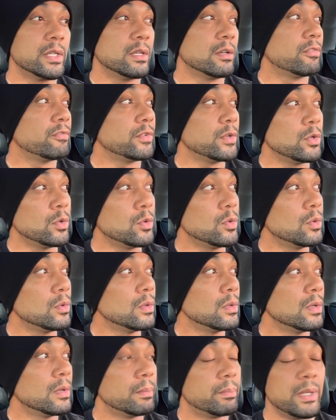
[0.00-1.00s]
a few
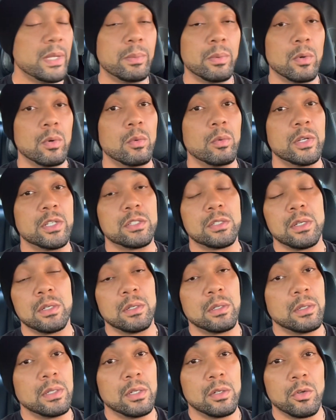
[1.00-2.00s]
people, which,
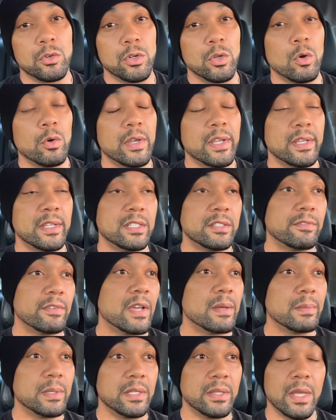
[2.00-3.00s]
you know, Noah and his
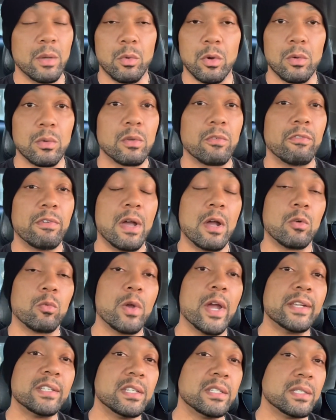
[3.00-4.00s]
family, they were found
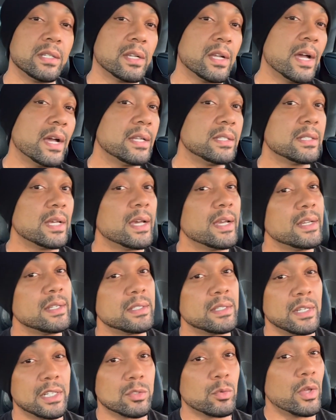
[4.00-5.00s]
righteous in God's eyes.
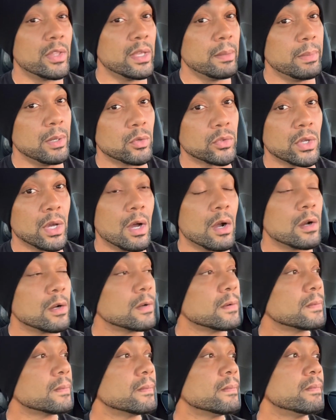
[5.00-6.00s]
That's why they built the ark.
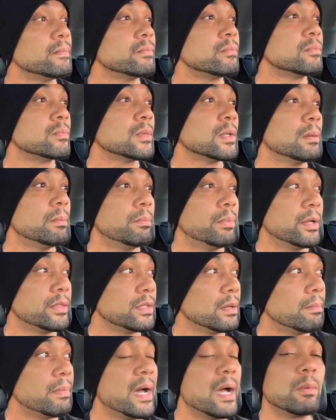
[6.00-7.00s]
But
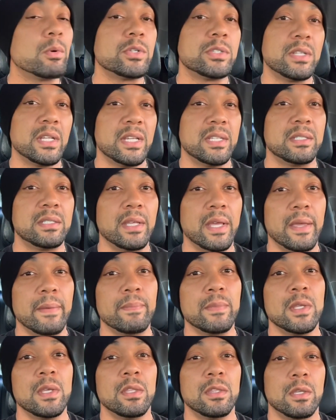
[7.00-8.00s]
the Bible says that
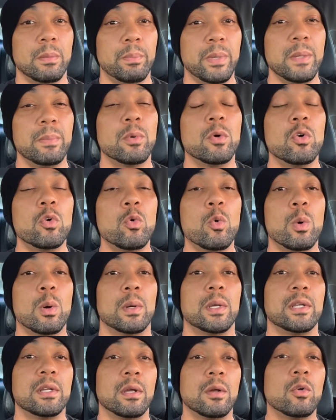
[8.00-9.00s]
the people who
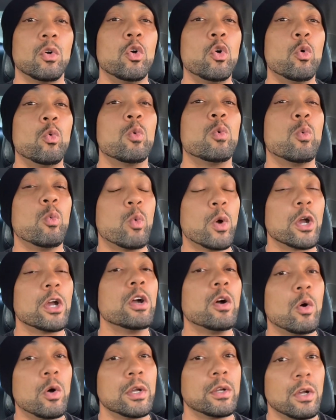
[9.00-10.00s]
on who were
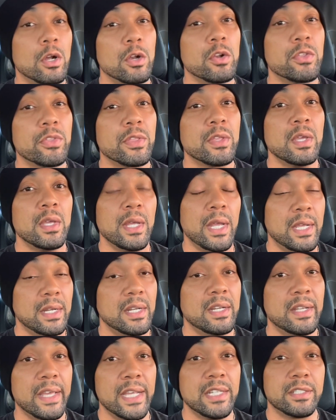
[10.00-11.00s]
on earth in the
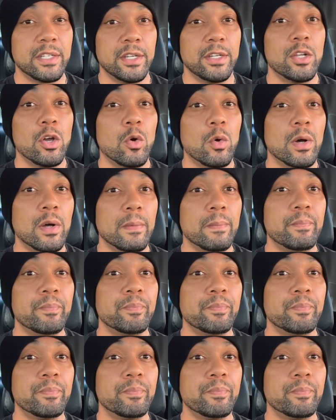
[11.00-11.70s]
days of Noah